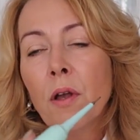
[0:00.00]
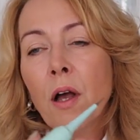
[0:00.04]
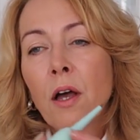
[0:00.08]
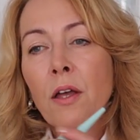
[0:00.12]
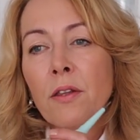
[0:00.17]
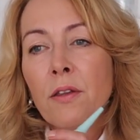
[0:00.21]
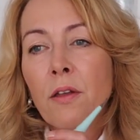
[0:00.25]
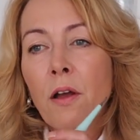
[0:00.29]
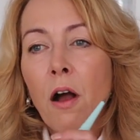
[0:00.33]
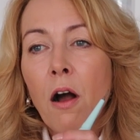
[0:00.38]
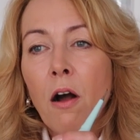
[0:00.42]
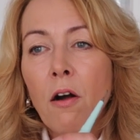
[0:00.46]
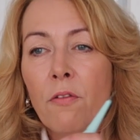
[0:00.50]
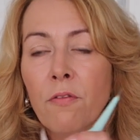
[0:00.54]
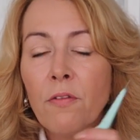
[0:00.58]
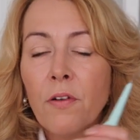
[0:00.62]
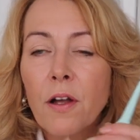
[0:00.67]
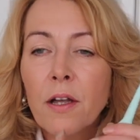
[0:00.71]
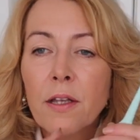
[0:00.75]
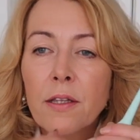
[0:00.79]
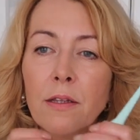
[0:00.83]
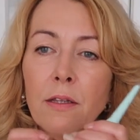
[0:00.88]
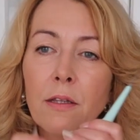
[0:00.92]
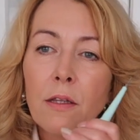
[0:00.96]
I
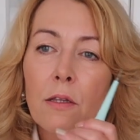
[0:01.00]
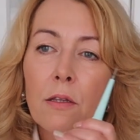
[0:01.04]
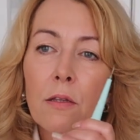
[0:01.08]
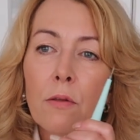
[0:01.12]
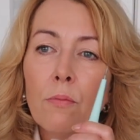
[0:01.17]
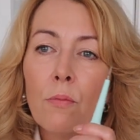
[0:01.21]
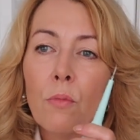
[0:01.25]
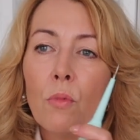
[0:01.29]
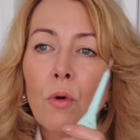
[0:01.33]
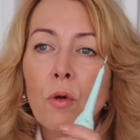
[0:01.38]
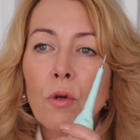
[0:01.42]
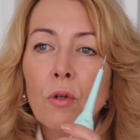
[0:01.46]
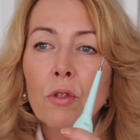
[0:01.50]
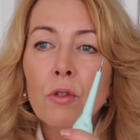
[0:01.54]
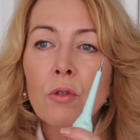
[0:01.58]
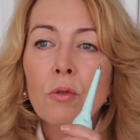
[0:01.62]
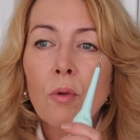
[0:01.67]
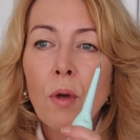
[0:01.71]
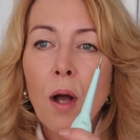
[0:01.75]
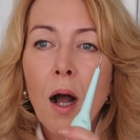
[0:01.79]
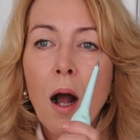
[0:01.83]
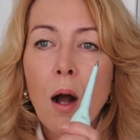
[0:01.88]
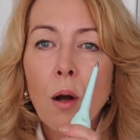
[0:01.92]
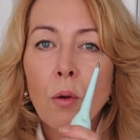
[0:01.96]
find that the more
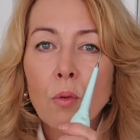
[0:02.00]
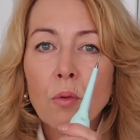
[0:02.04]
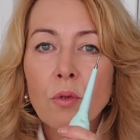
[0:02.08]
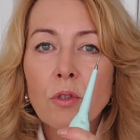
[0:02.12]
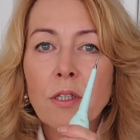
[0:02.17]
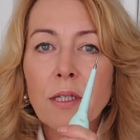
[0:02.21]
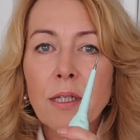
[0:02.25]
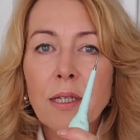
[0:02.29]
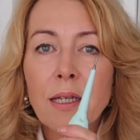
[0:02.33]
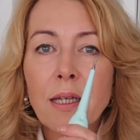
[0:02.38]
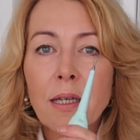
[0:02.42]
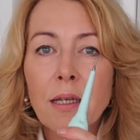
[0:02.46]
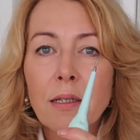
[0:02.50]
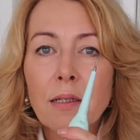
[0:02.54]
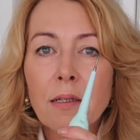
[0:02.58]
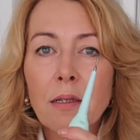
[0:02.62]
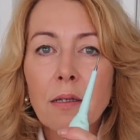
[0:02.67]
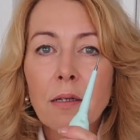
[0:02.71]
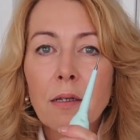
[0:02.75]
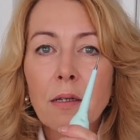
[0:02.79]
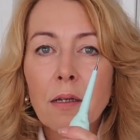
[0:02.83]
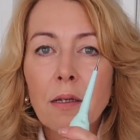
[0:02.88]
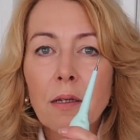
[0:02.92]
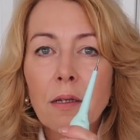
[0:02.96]
you hold it
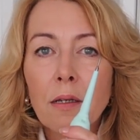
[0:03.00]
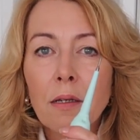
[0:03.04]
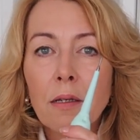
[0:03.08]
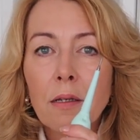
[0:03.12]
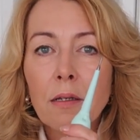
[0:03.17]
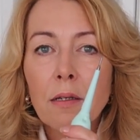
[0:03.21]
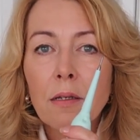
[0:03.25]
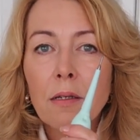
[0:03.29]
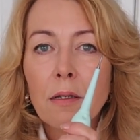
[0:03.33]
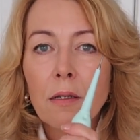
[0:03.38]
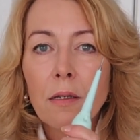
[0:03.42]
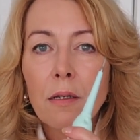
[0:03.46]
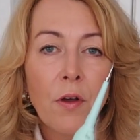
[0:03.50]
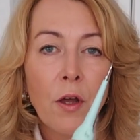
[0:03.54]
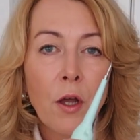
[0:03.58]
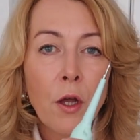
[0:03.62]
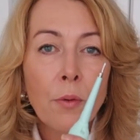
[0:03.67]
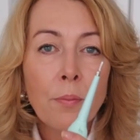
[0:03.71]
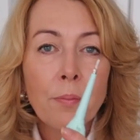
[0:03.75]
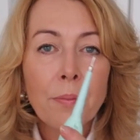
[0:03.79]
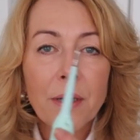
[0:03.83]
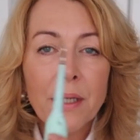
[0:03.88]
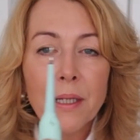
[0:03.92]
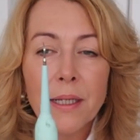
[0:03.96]

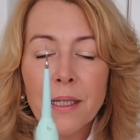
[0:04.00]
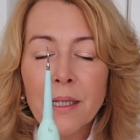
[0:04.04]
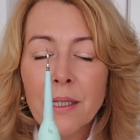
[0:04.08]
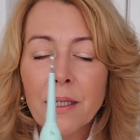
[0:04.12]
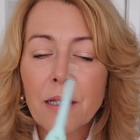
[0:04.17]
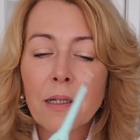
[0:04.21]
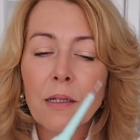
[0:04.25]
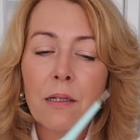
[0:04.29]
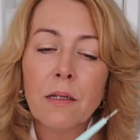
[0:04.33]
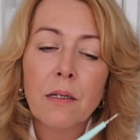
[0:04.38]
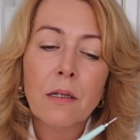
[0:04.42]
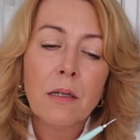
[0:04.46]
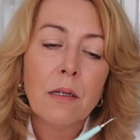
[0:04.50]
firmly,